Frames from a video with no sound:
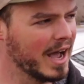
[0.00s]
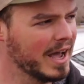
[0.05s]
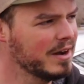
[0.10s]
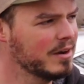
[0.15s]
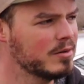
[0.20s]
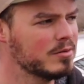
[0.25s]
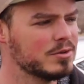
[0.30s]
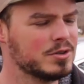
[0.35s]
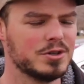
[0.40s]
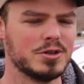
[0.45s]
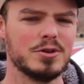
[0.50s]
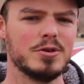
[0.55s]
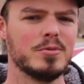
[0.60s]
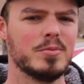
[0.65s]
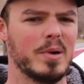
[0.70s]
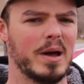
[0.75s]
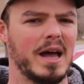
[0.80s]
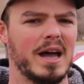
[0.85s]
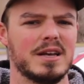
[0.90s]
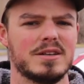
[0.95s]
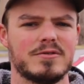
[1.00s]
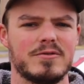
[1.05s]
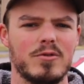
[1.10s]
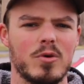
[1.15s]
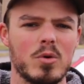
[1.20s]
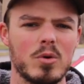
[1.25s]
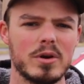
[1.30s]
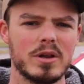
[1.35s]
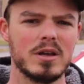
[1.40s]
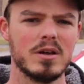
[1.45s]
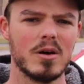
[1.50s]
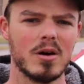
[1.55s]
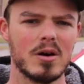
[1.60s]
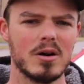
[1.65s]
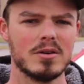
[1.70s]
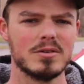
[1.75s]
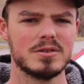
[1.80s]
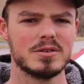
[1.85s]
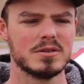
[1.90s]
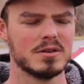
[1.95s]
I don't shoot past 40
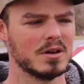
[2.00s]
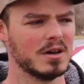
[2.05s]
yards.